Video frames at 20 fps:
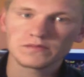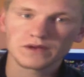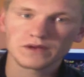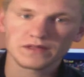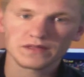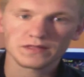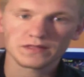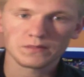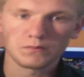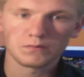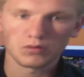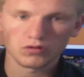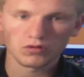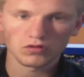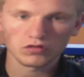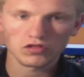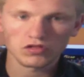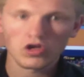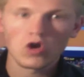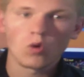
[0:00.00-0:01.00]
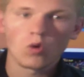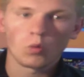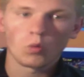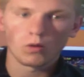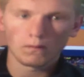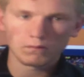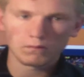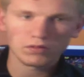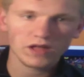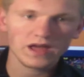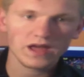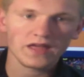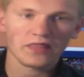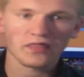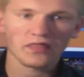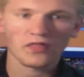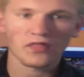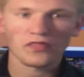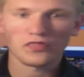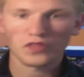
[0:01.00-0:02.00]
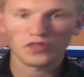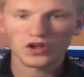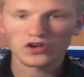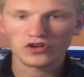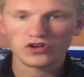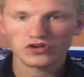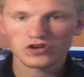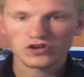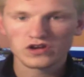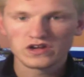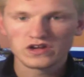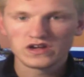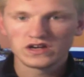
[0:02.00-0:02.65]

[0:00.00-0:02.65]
but I think the Bulls will play the Thunder